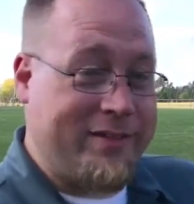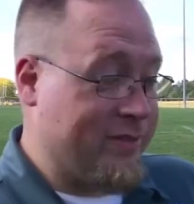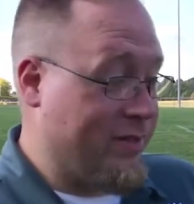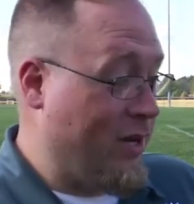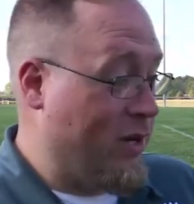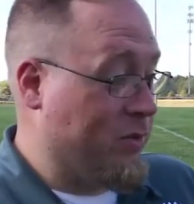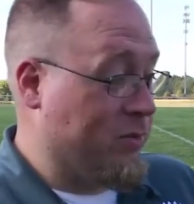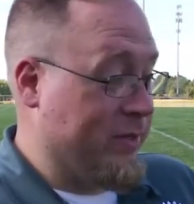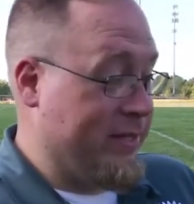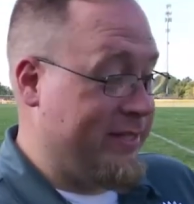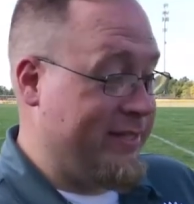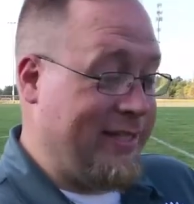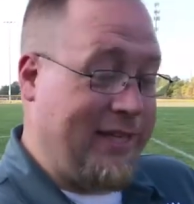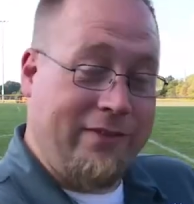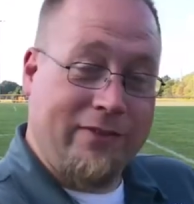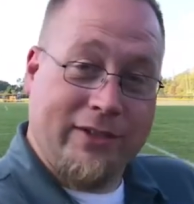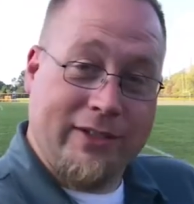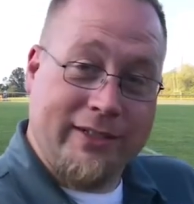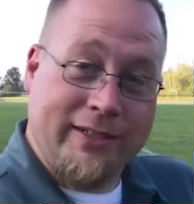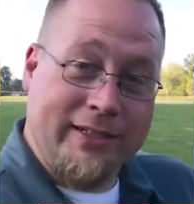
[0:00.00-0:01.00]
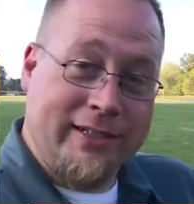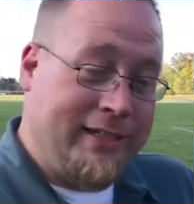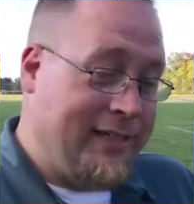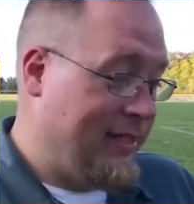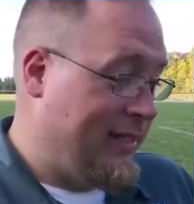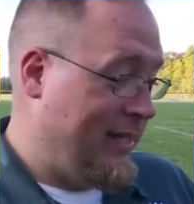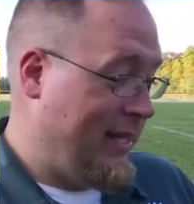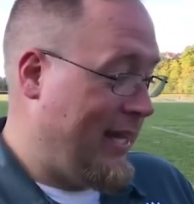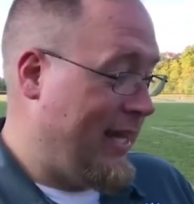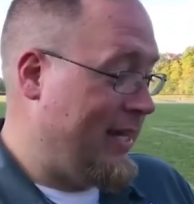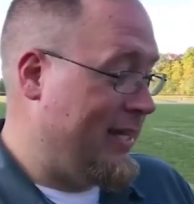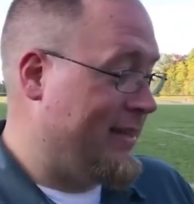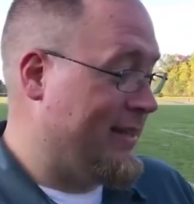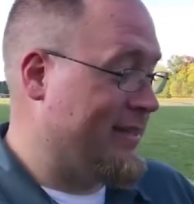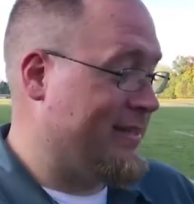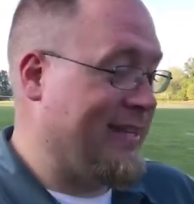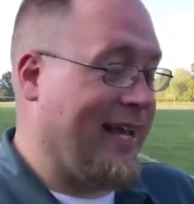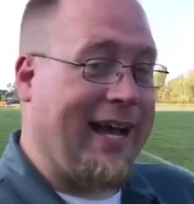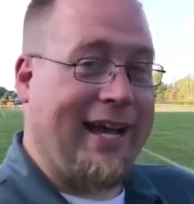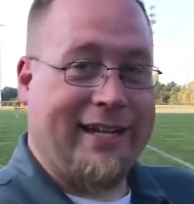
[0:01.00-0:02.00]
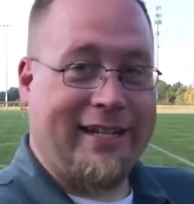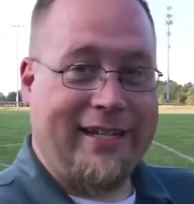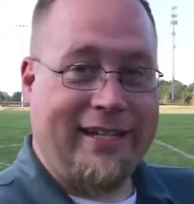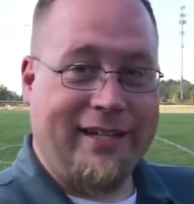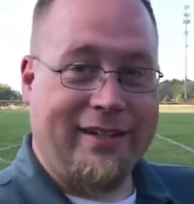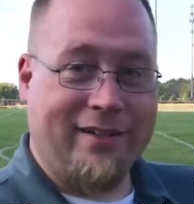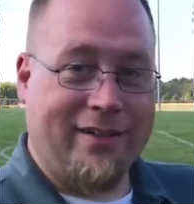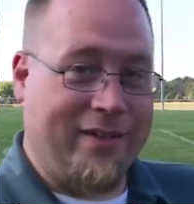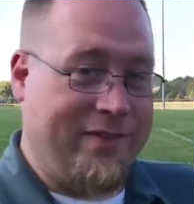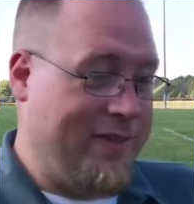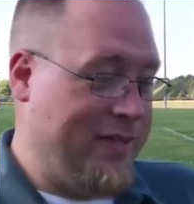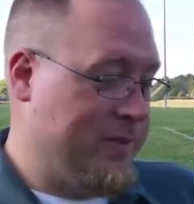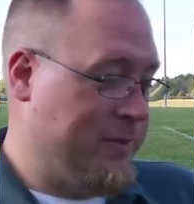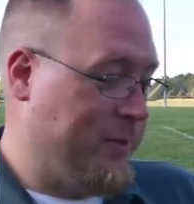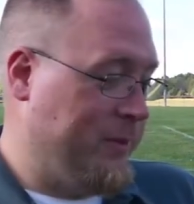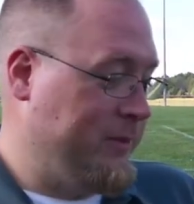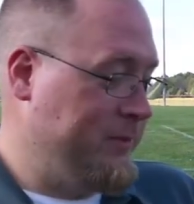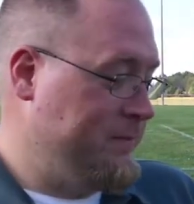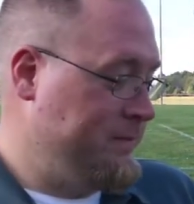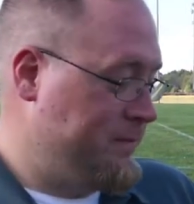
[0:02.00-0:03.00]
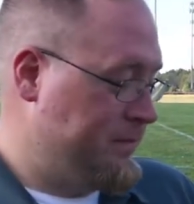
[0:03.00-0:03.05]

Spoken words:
Go receiver into the side here on this one.